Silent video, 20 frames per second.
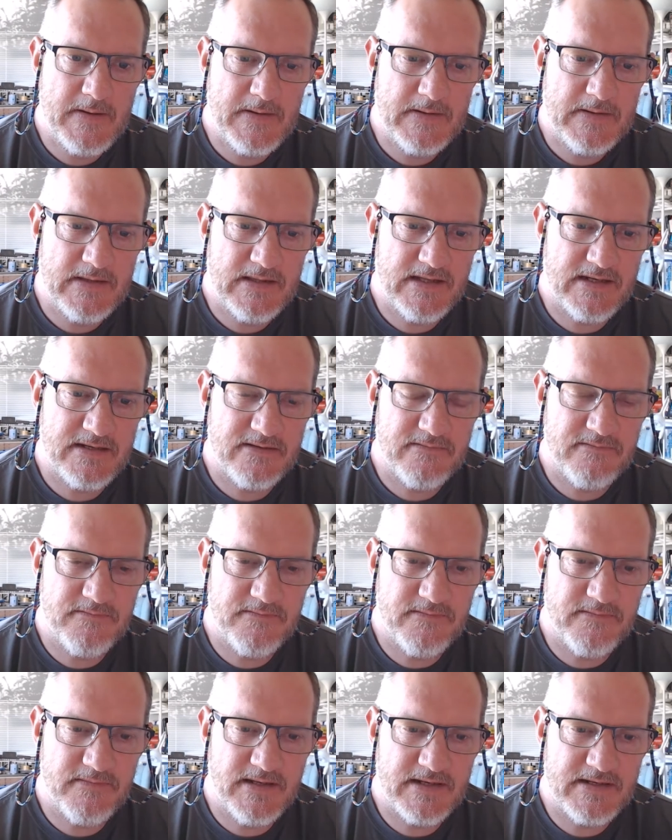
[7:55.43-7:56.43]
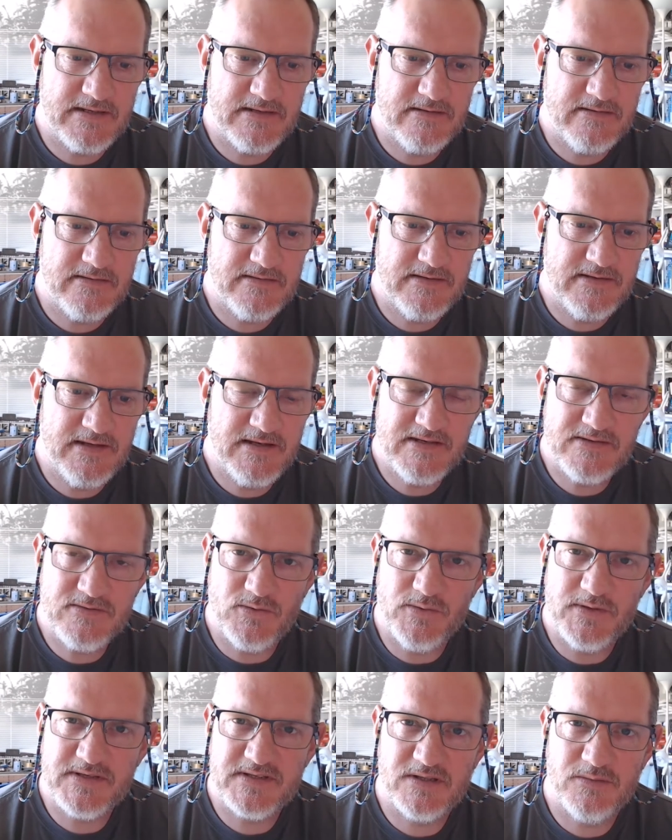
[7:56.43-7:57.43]
That there's
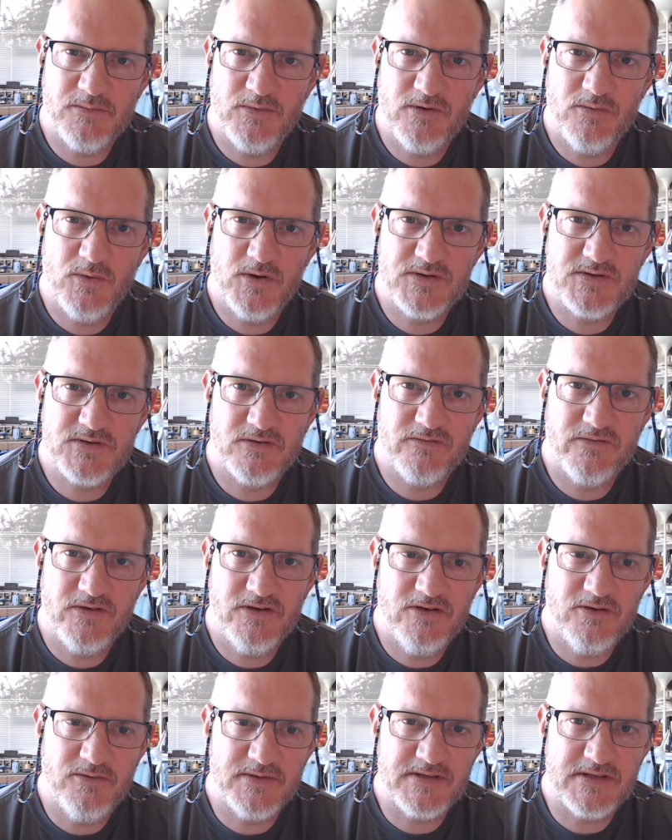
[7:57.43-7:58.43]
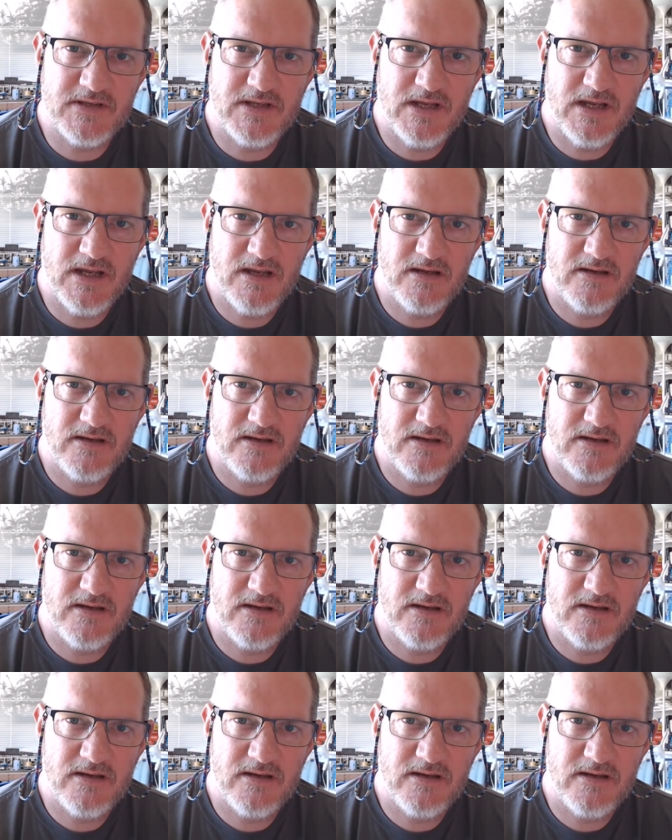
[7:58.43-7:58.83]
always someone worse off than you, isn't there?